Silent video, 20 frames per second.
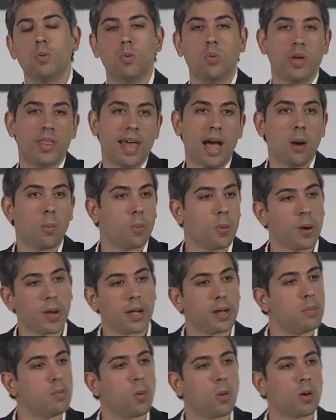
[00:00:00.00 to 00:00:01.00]
without brick
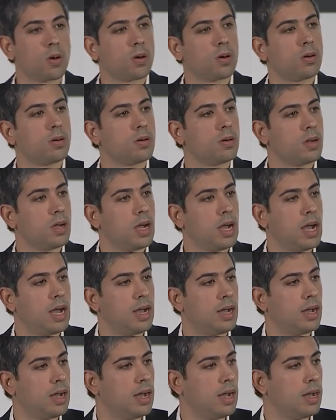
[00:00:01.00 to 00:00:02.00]
and mortar
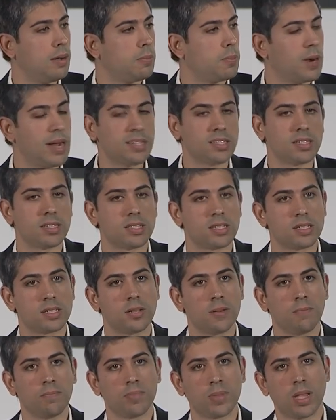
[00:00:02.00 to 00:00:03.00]
presence,
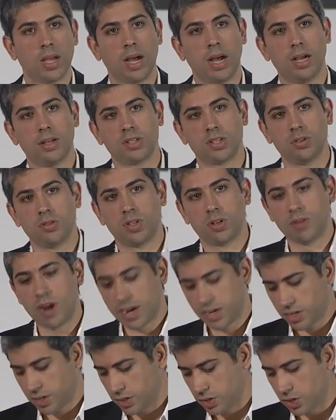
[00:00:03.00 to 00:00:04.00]
so
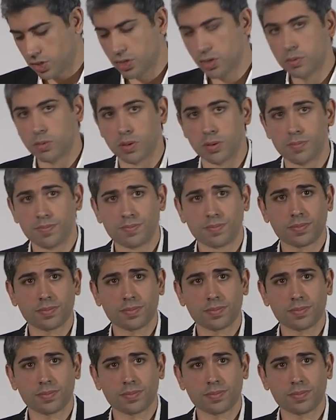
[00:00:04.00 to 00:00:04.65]
direct consumer.